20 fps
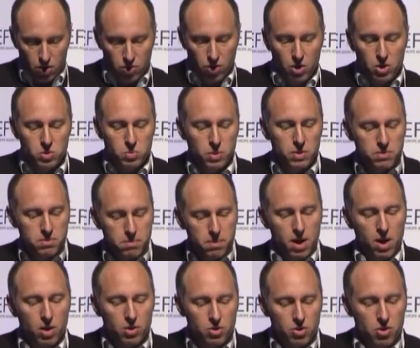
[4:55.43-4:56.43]
Those with
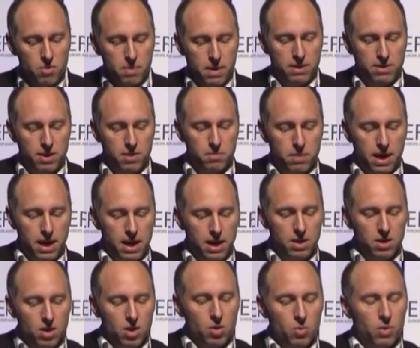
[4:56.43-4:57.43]
mild neuropathic
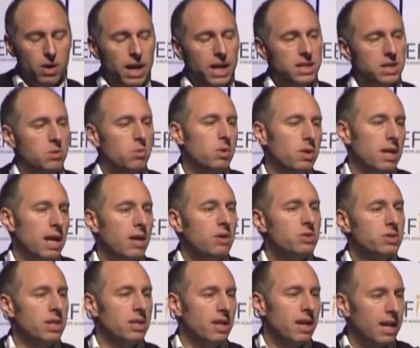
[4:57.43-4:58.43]
pain, well actually we're now
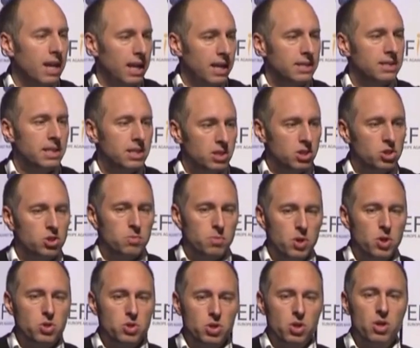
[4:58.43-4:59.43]
seeing the classic
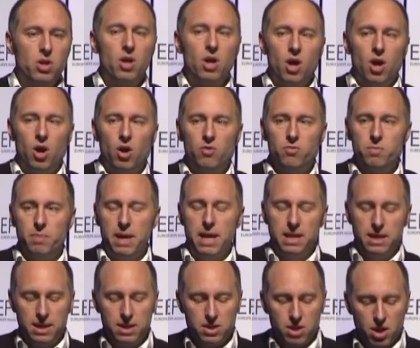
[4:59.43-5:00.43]
distribution of
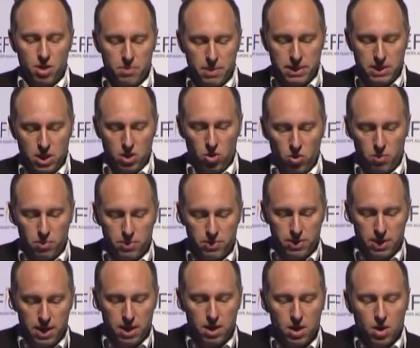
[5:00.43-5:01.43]
pain in diabetic
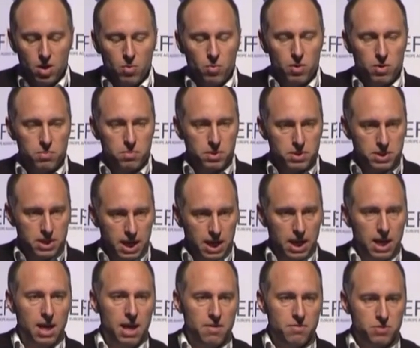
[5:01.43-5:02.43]
neuropathy with
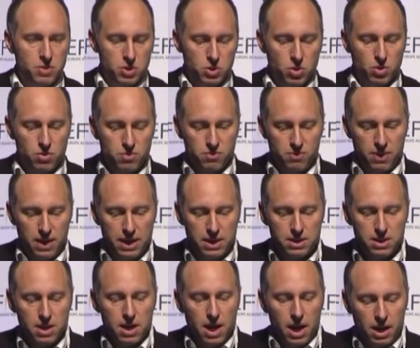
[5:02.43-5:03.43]
particular emphasis on the
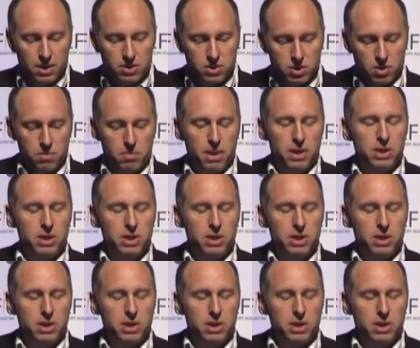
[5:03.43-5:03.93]
feet, and some